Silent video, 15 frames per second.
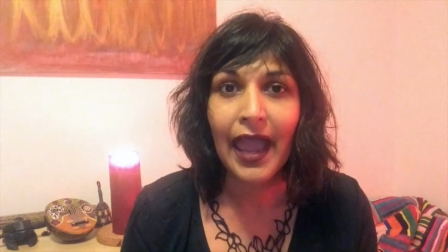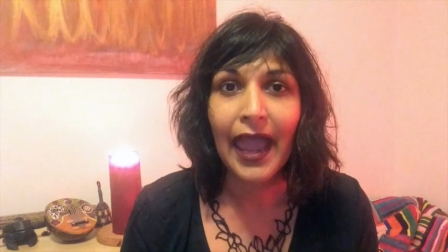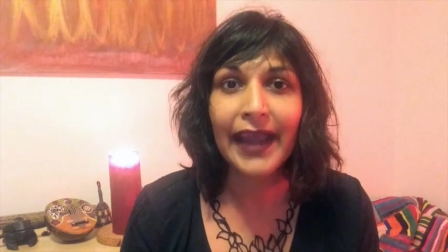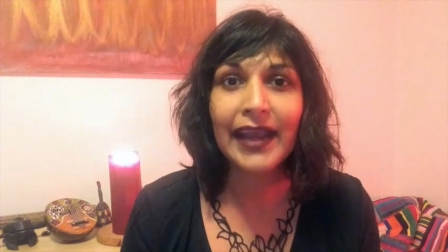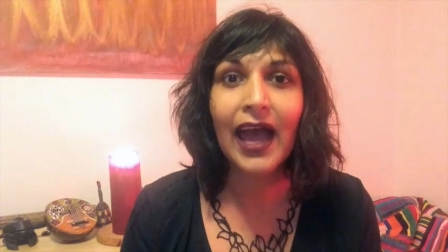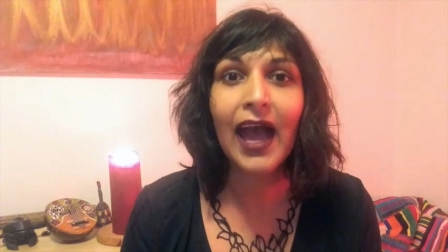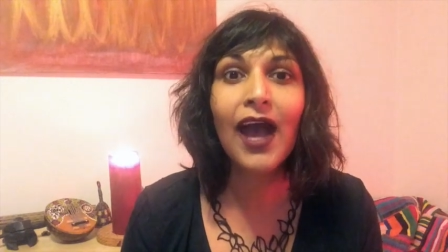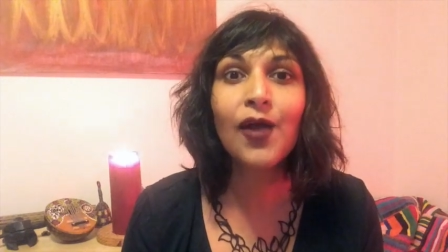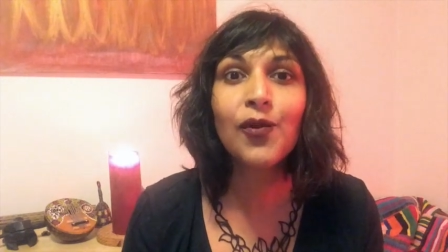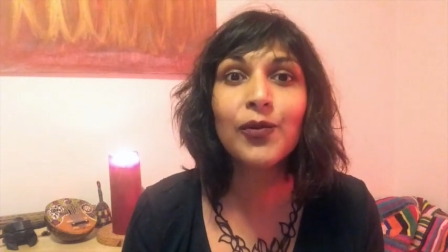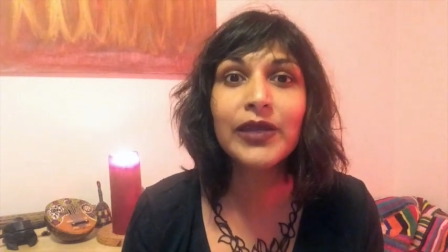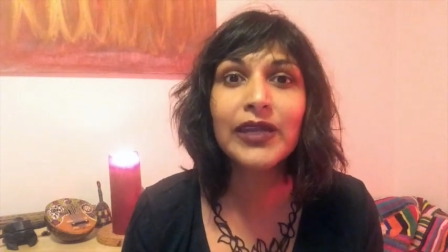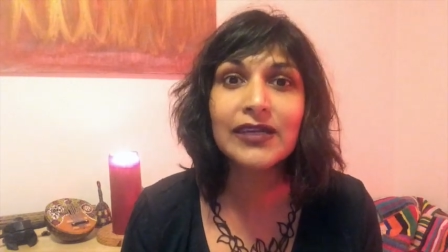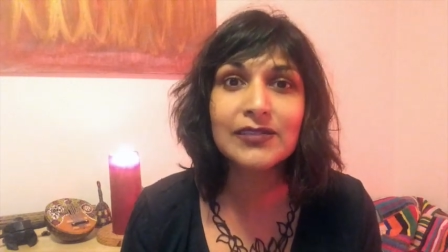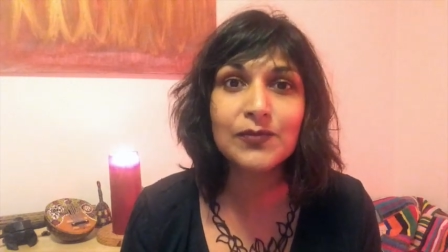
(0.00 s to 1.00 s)
and how
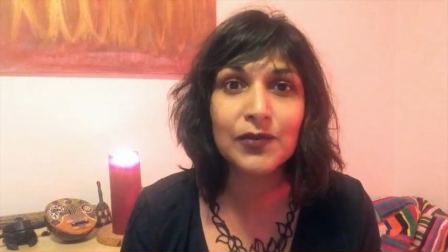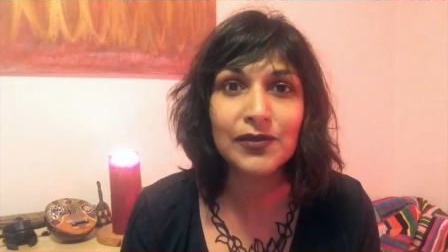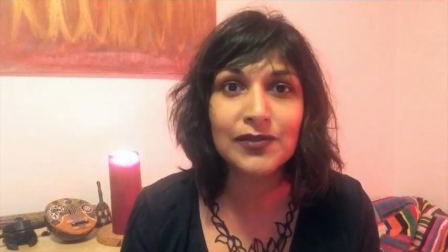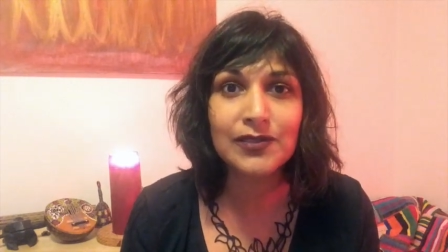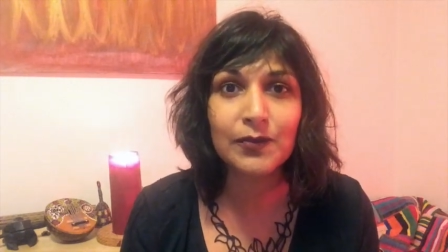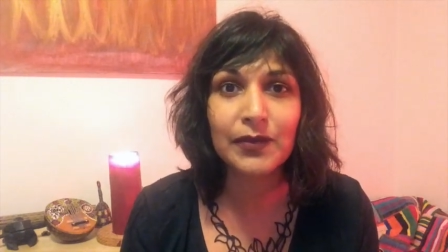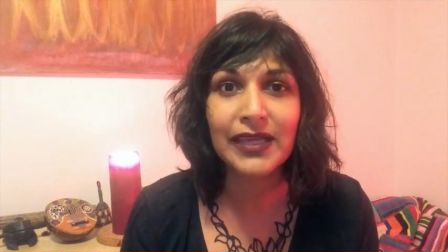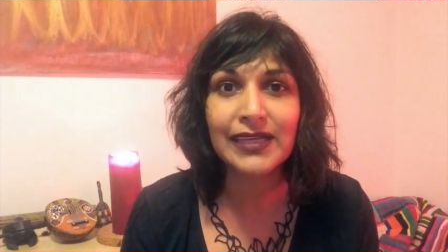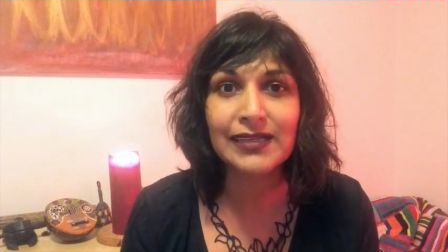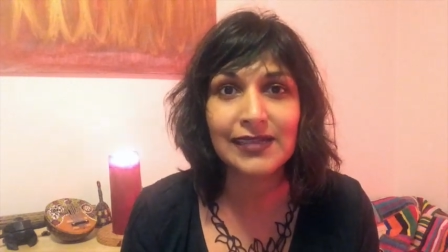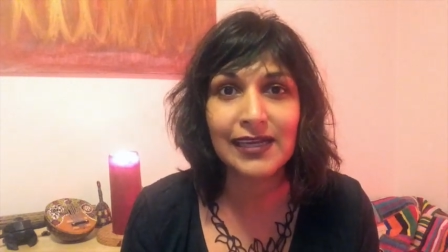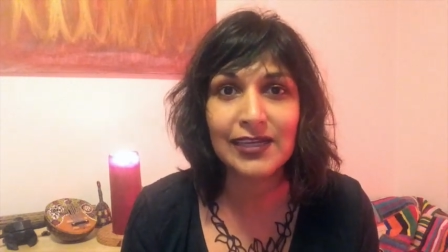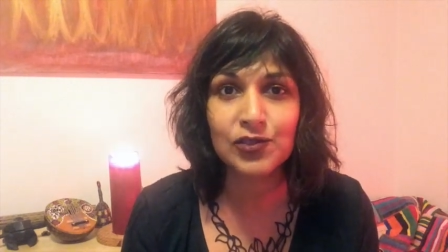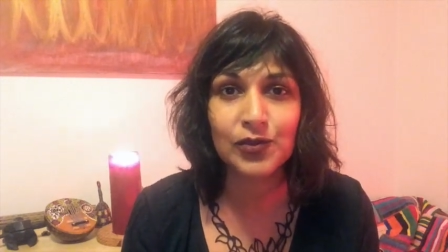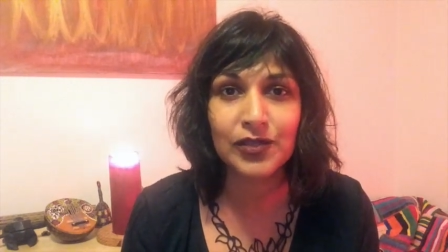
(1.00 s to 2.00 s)
we are supposed to be in
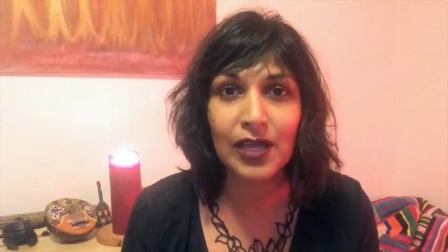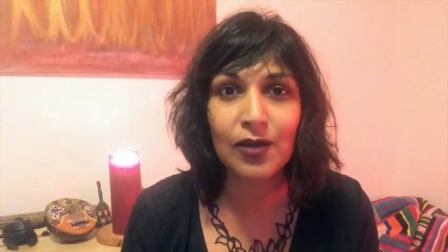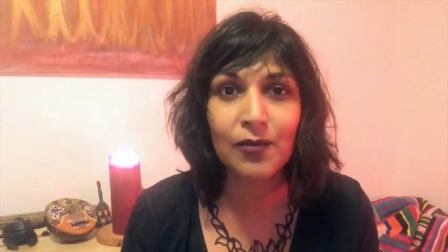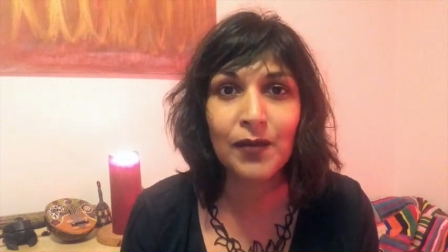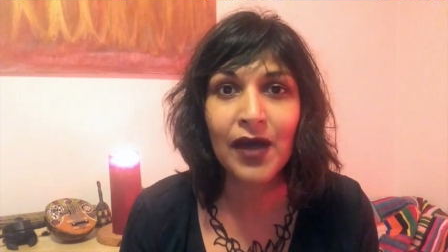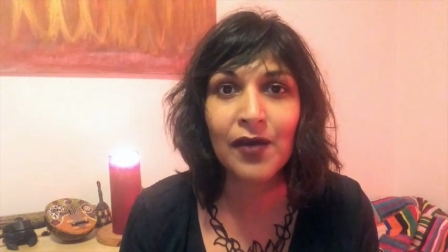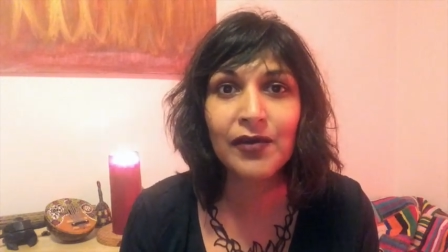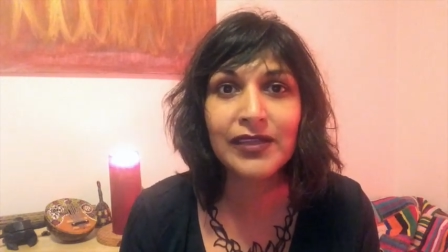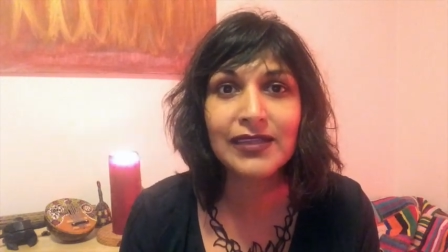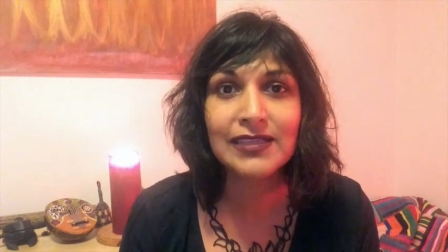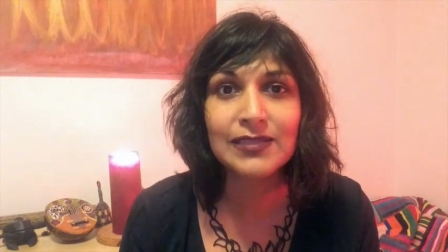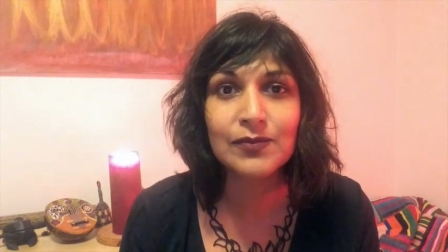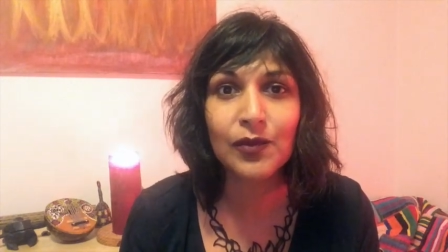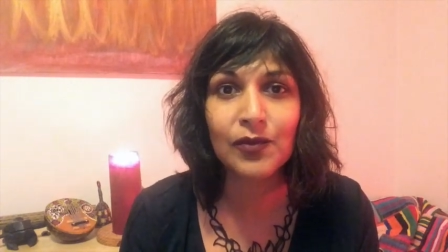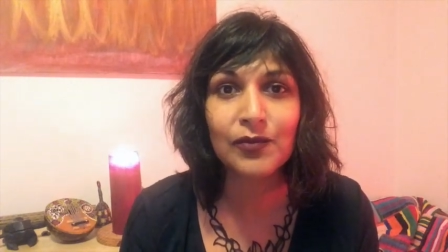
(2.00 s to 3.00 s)
touch with our power at
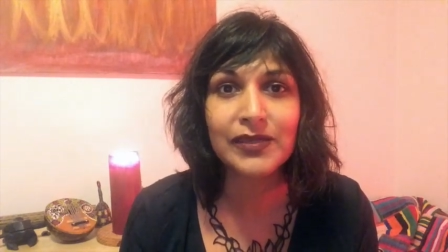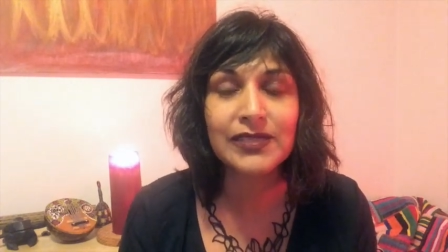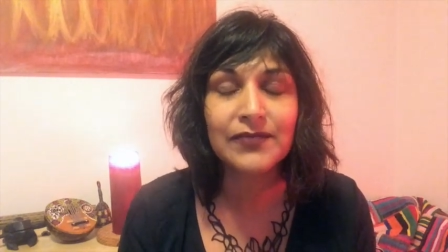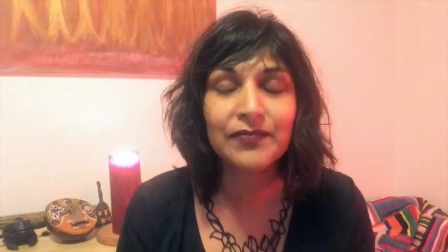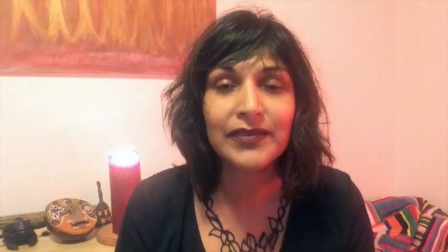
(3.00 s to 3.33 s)
this moment.